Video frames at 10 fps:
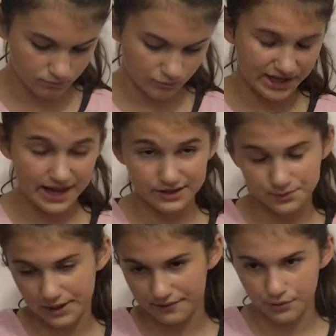we can't
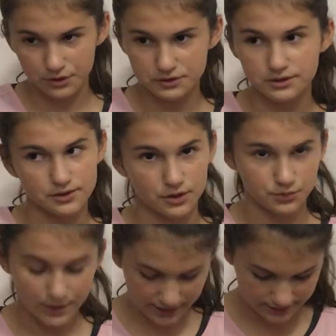swing, of course, because our
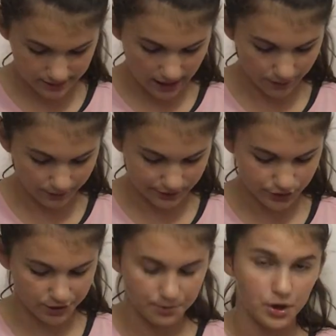swing is, we
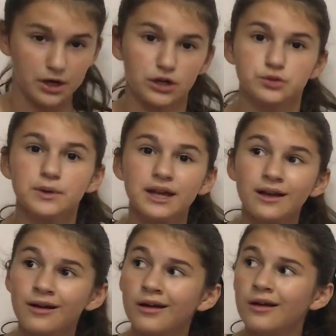took apart our
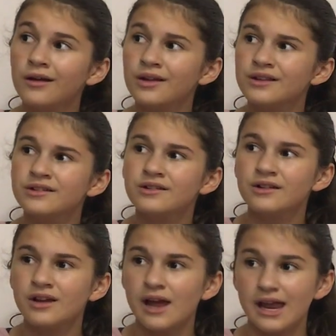swing
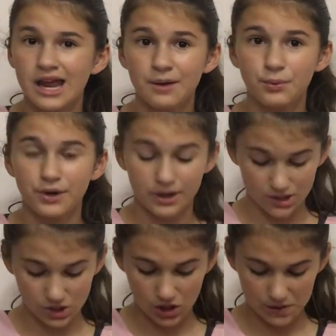and put it
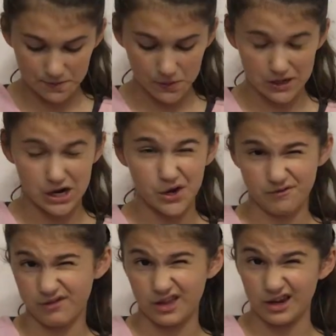in our carport.
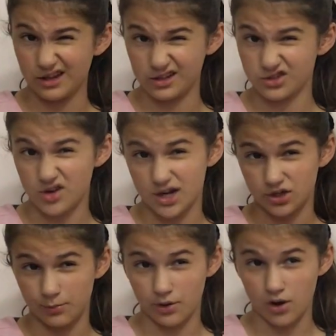Hopefully it doesn't scratch
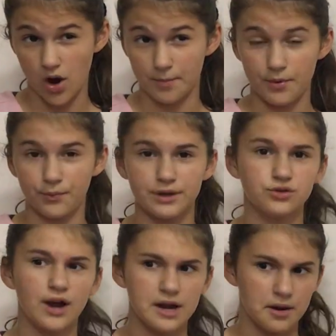up our car, but we
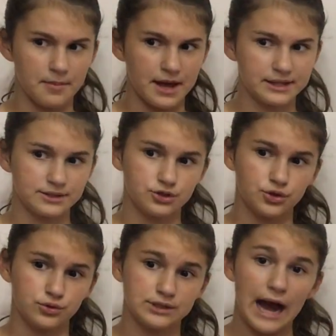tried our best
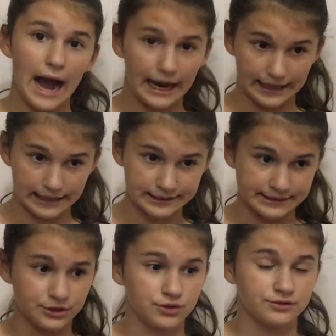to tie it
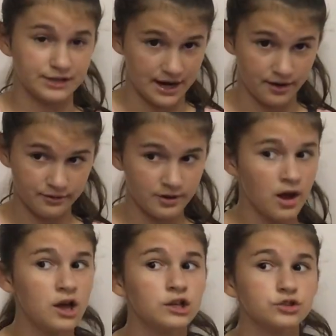down,
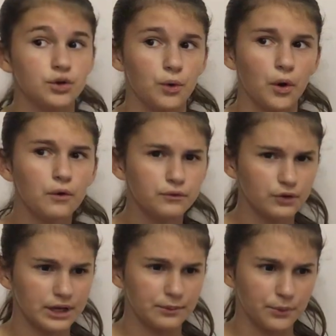so
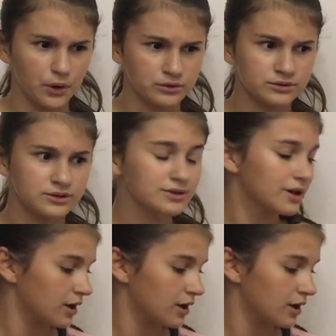hopefully it won't.